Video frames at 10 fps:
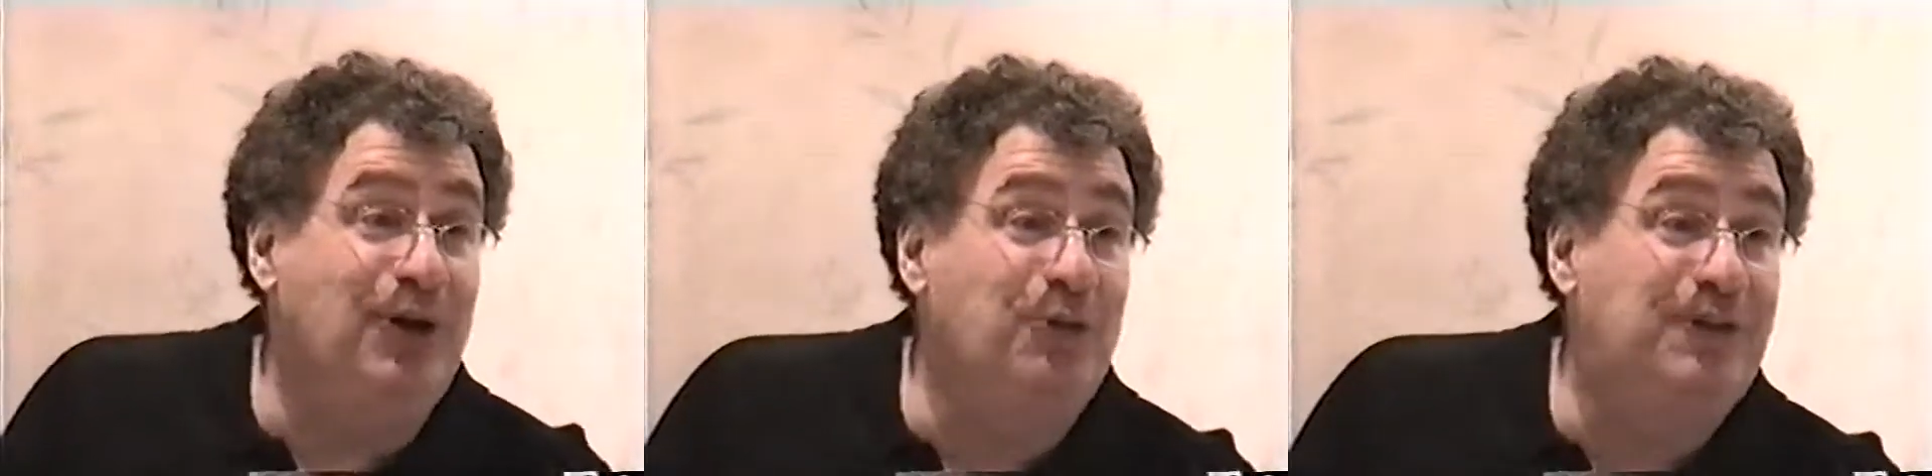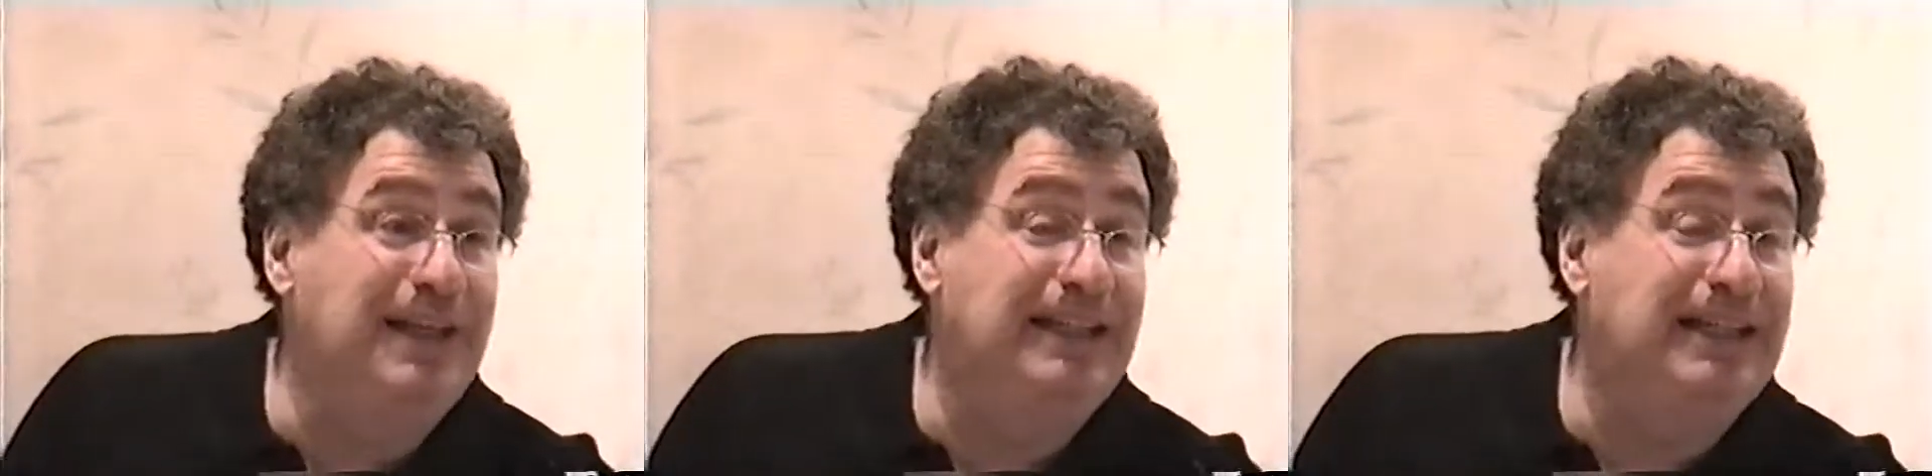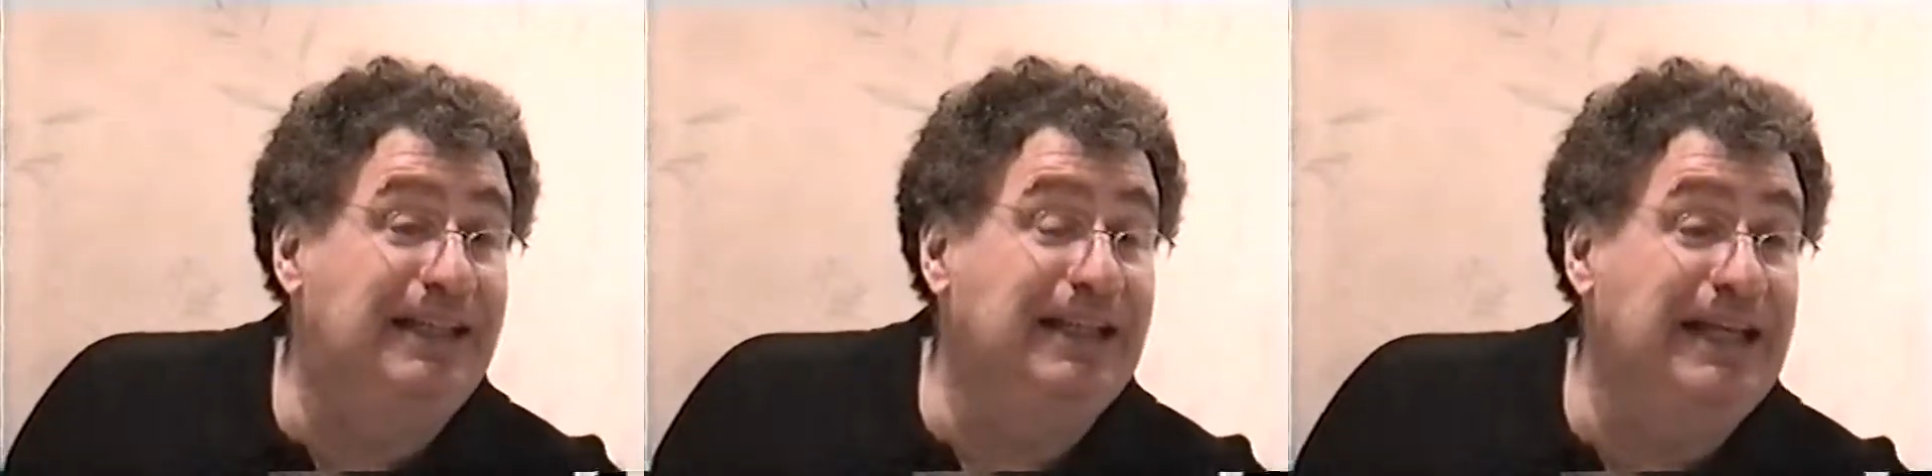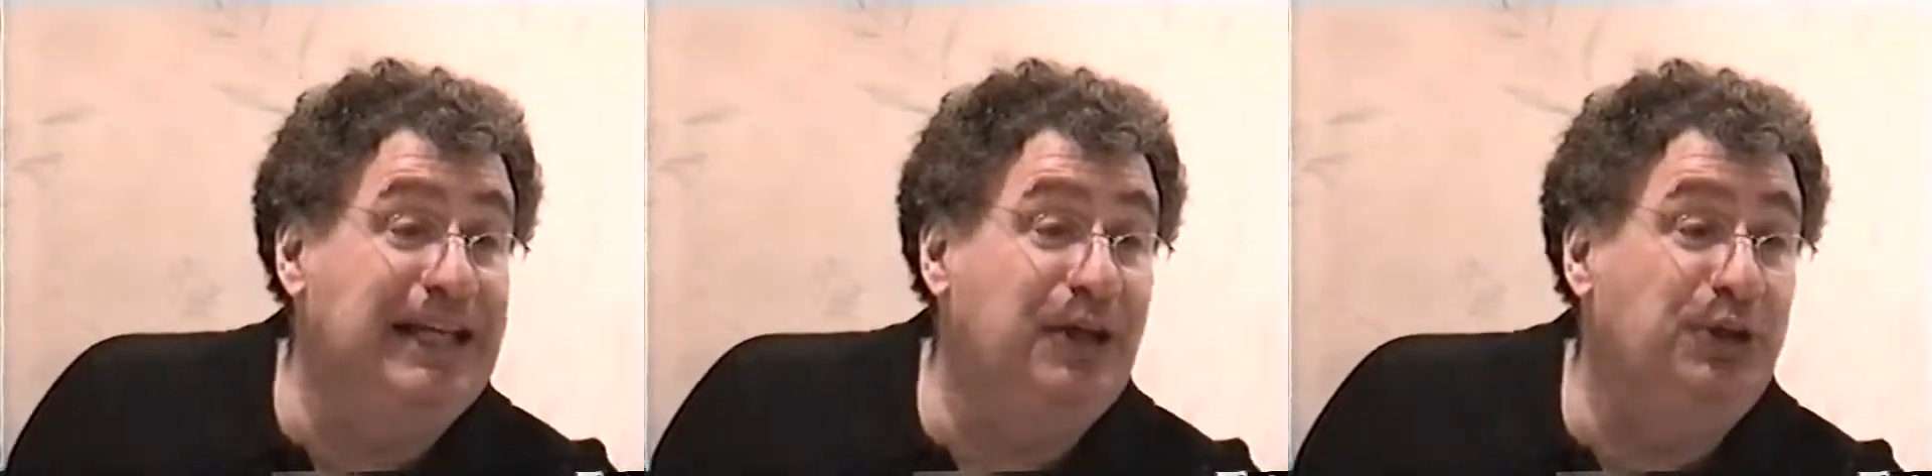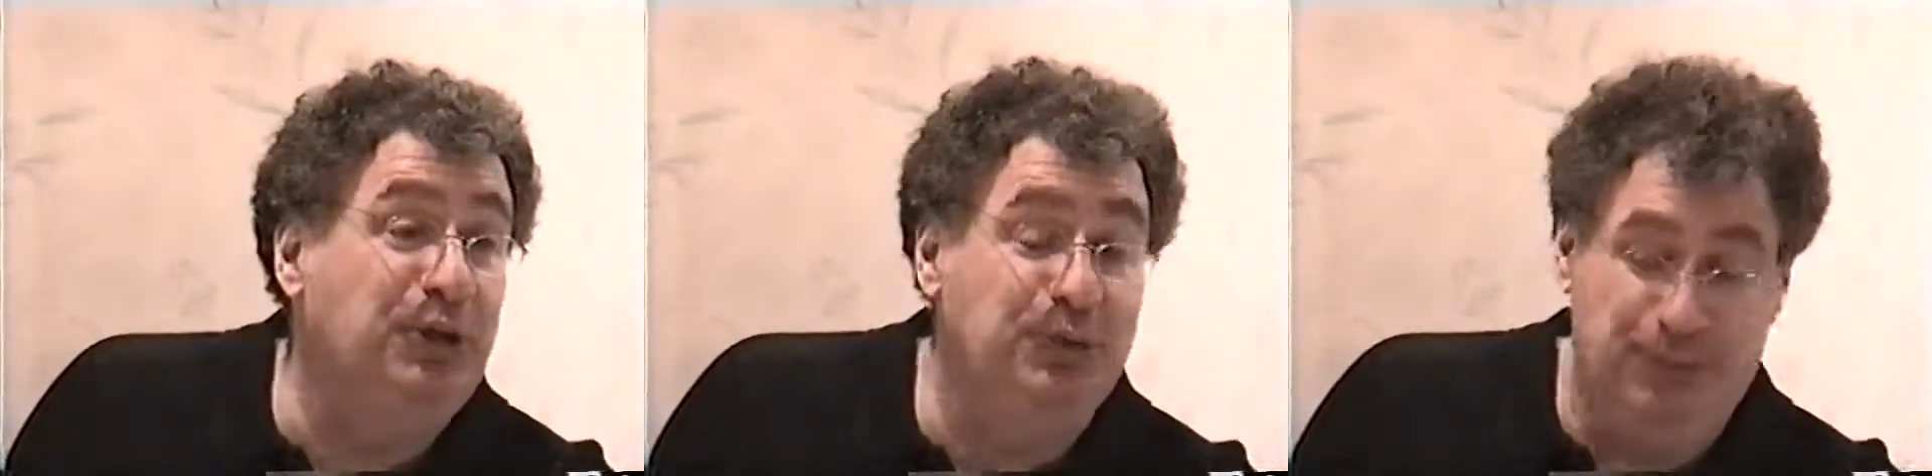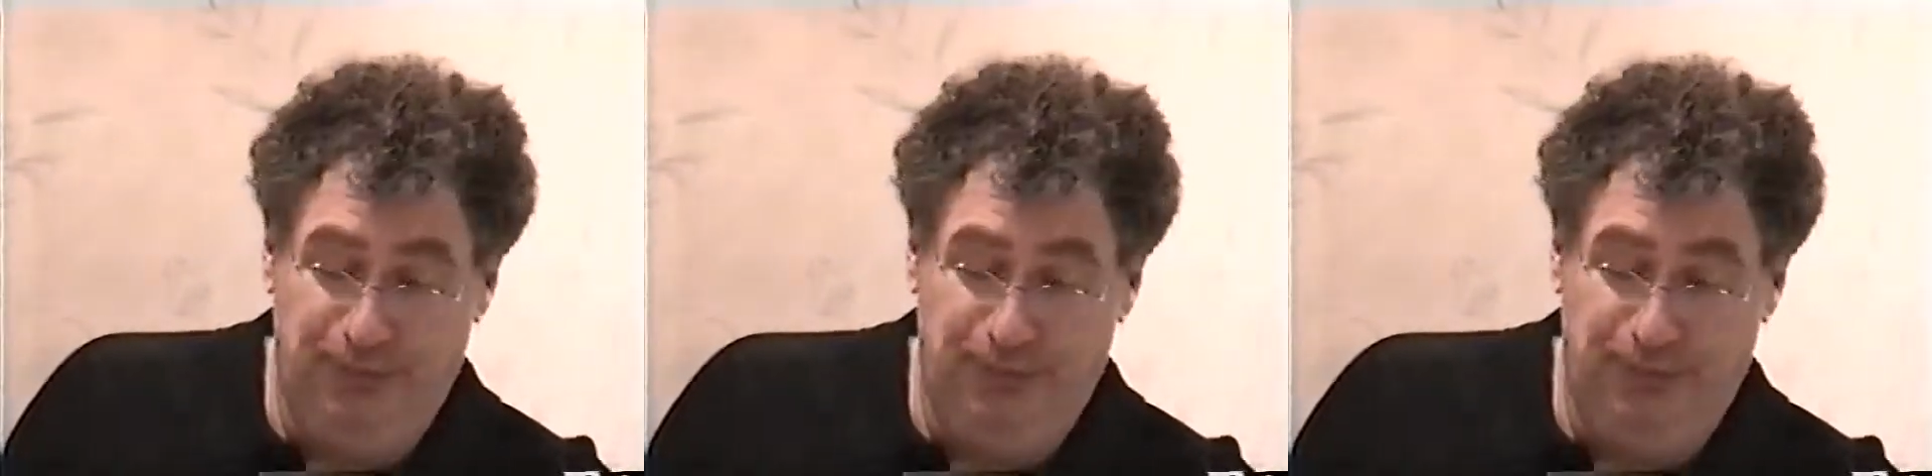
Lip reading: don't think he can hear you.